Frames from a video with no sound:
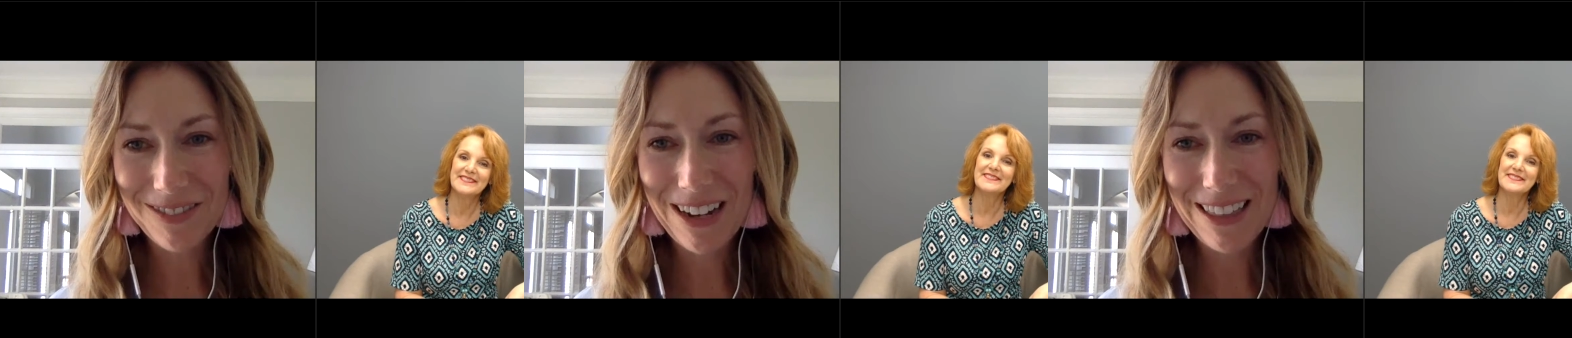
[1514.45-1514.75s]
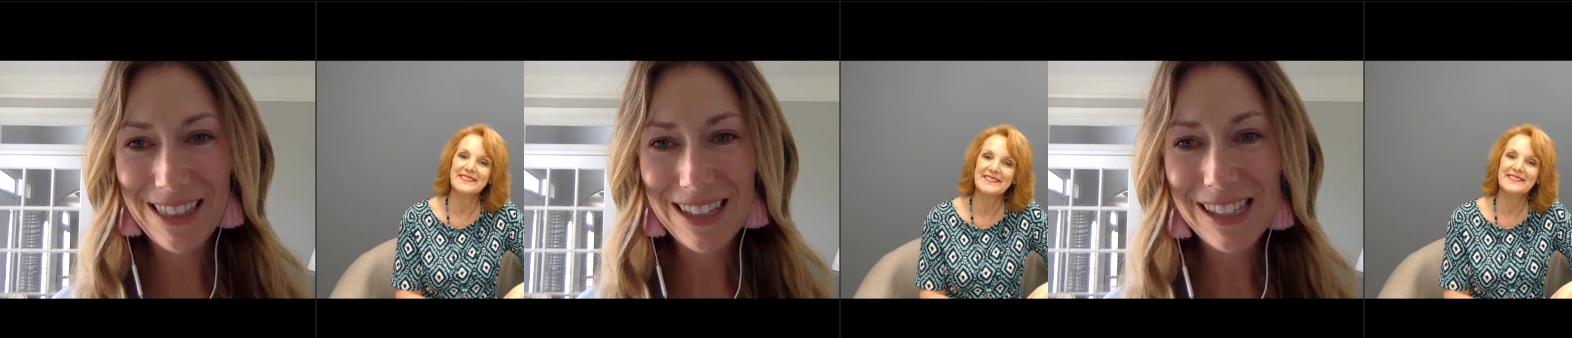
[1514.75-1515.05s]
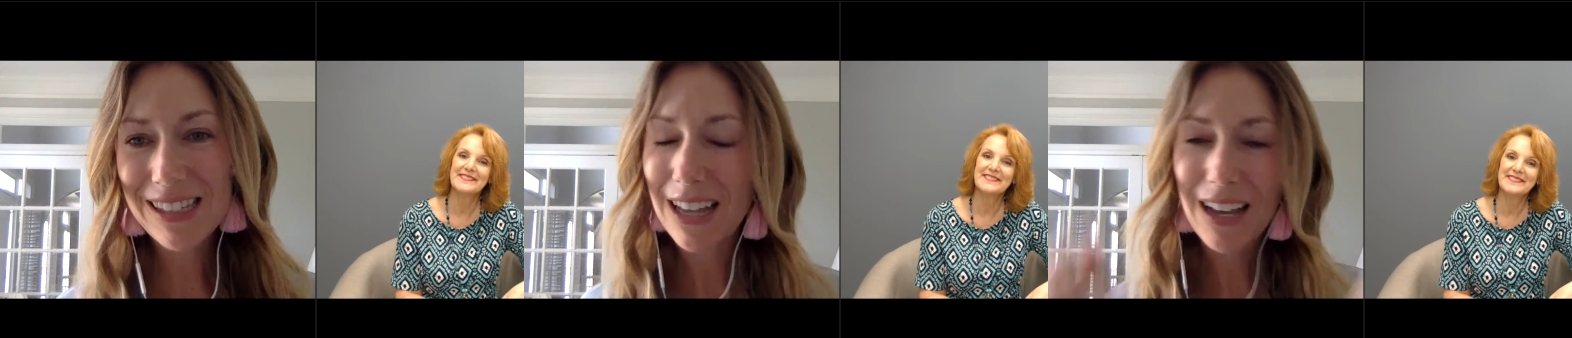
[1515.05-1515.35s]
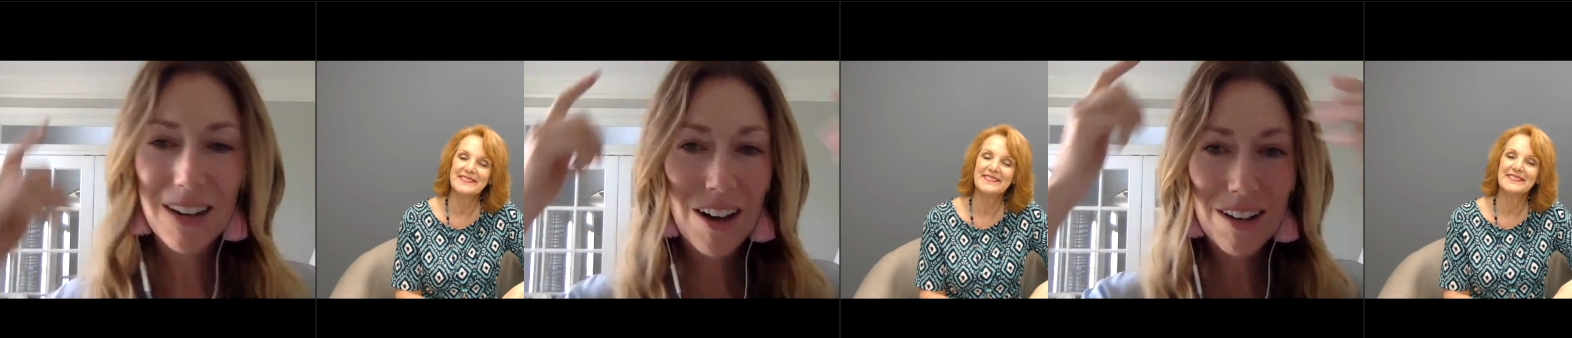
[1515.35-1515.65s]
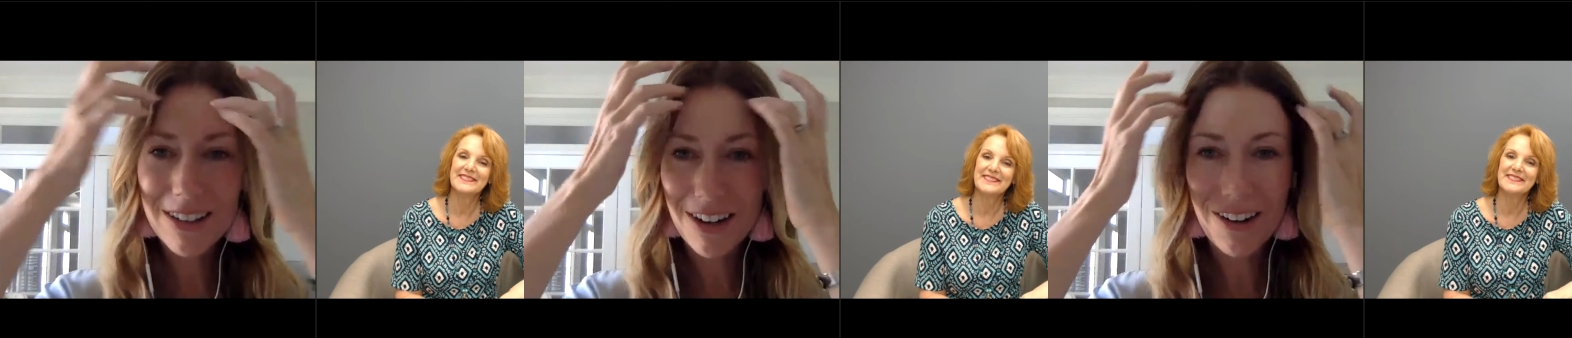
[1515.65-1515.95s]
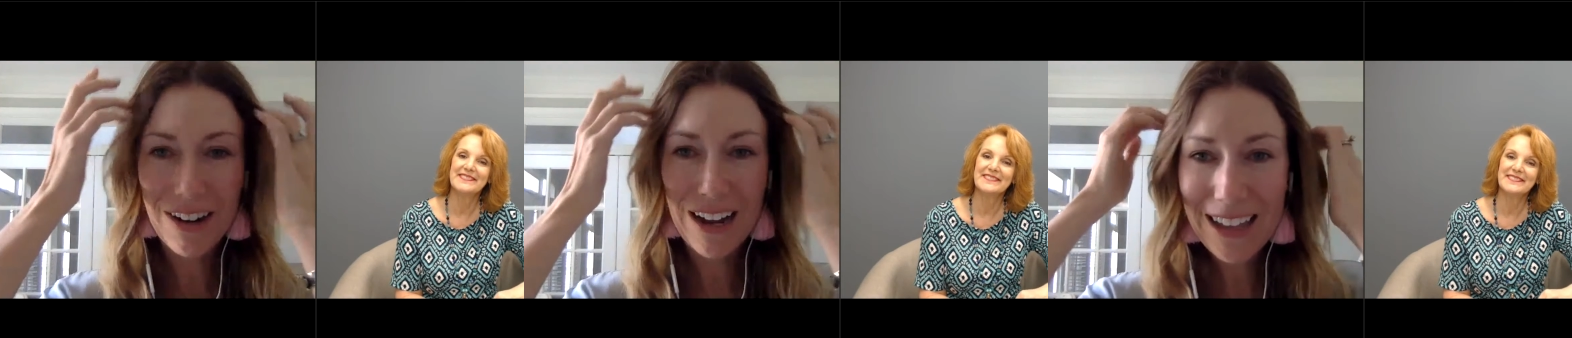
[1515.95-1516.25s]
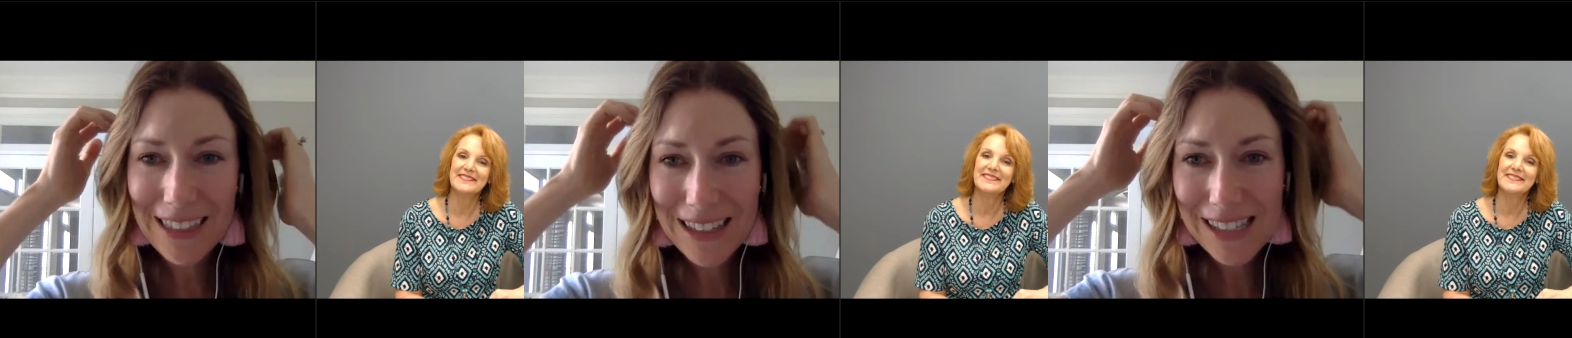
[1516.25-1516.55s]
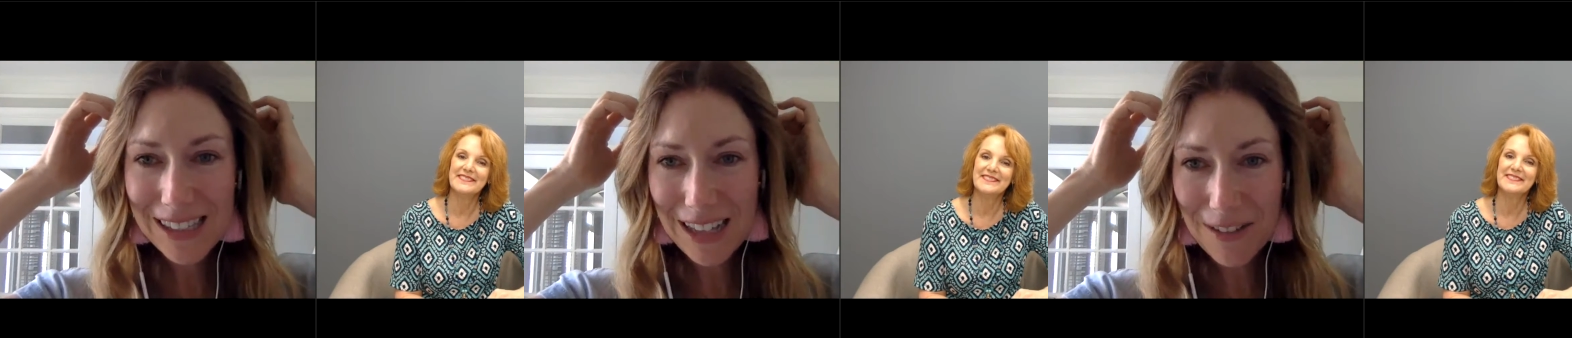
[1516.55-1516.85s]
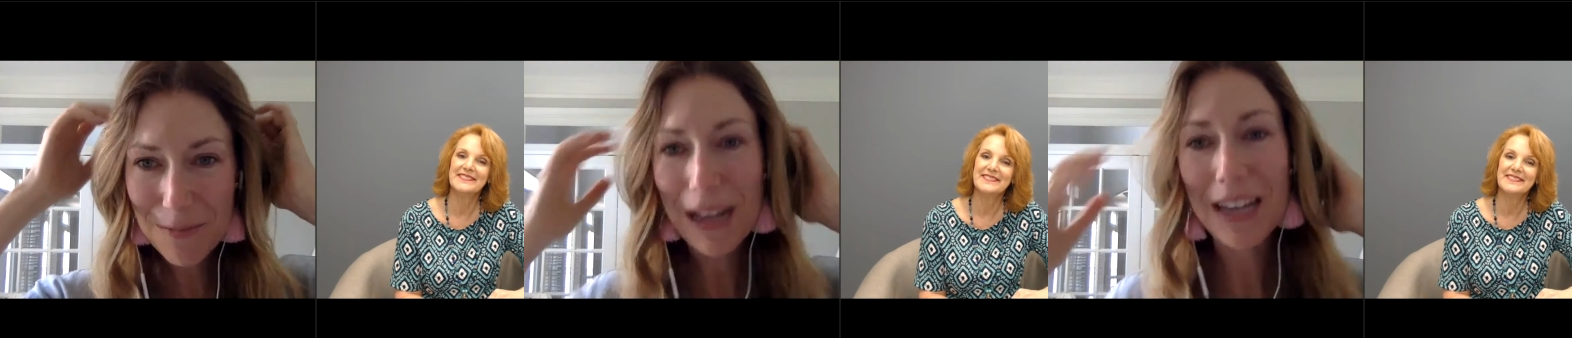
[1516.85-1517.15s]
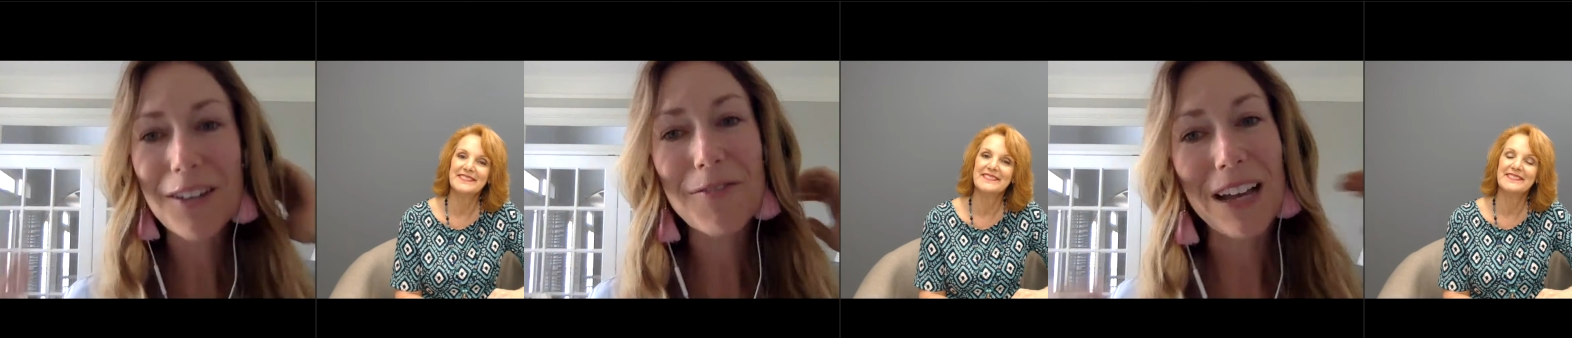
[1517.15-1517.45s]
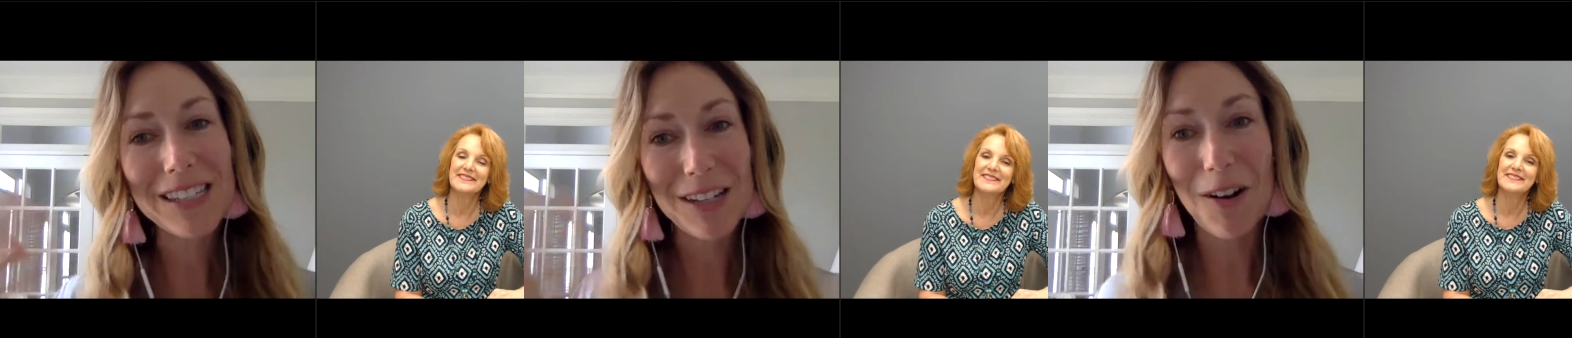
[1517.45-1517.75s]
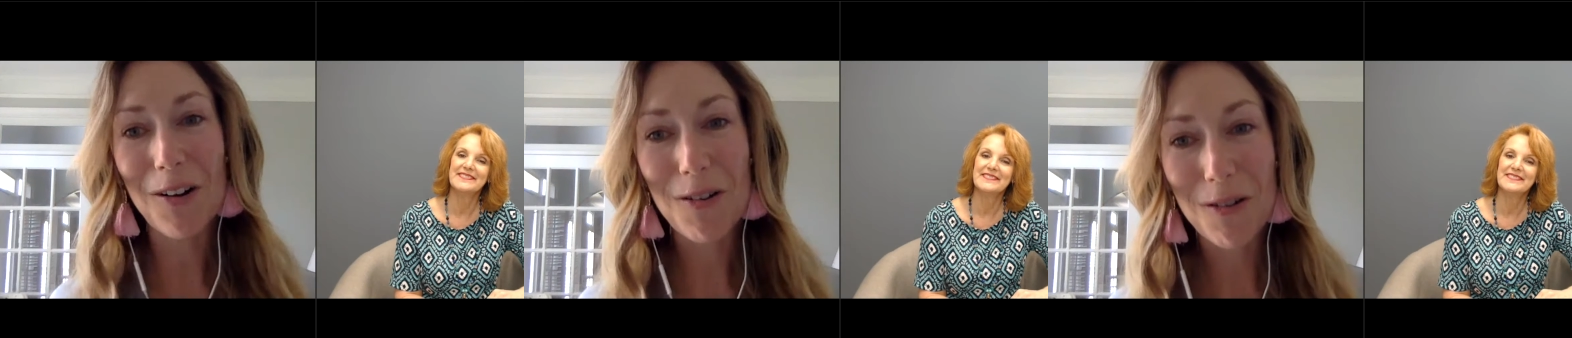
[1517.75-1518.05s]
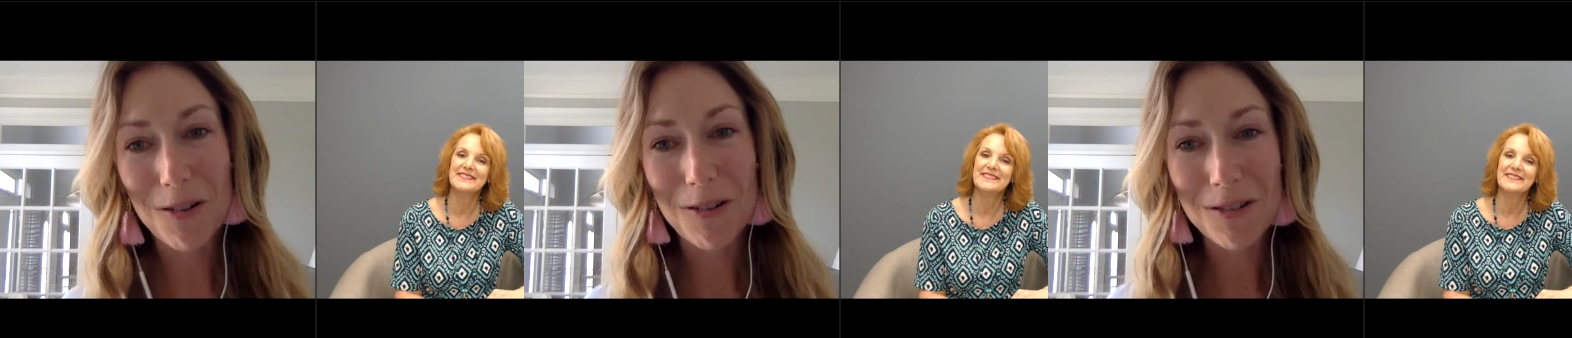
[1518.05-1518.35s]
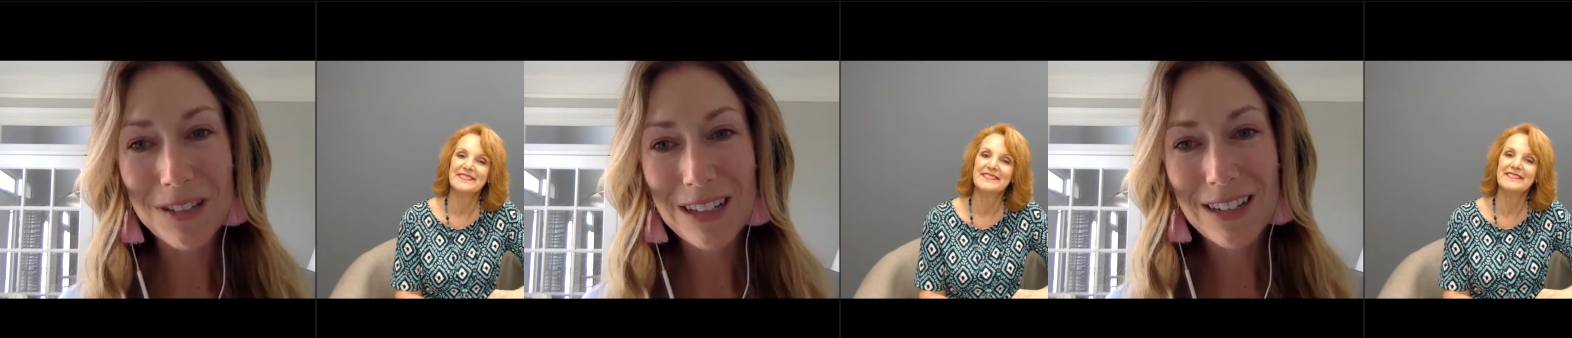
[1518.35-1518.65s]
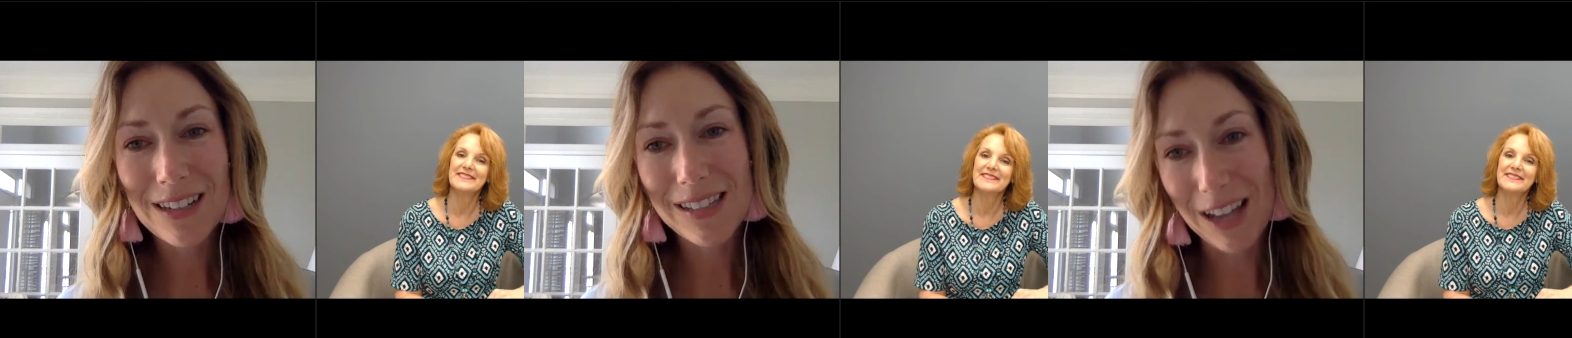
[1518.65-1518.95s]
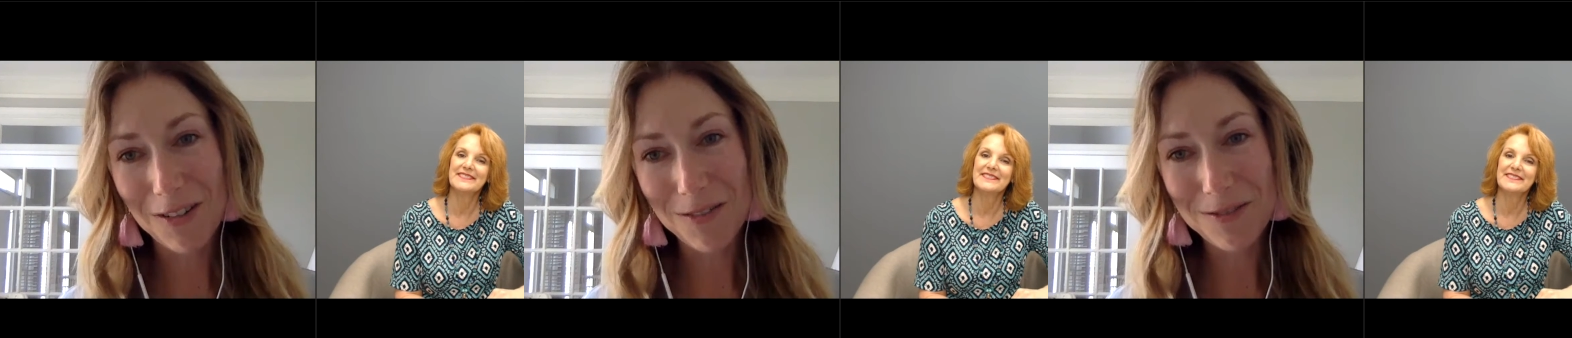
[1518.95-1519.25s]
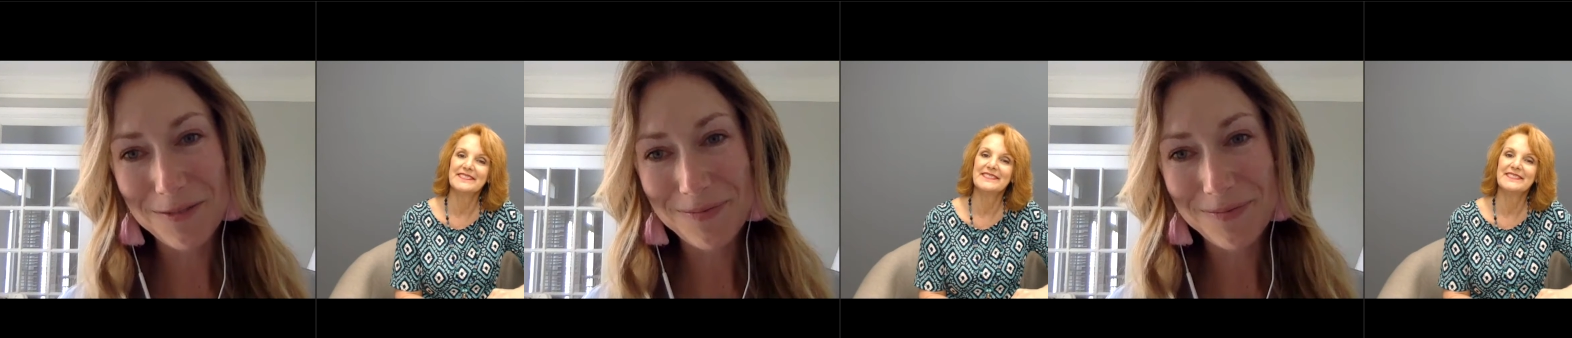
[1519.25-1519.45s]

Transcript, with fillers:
Speaker 1: right? Mm-hmm. This is not all in our head. This stuff manifests in our whole self.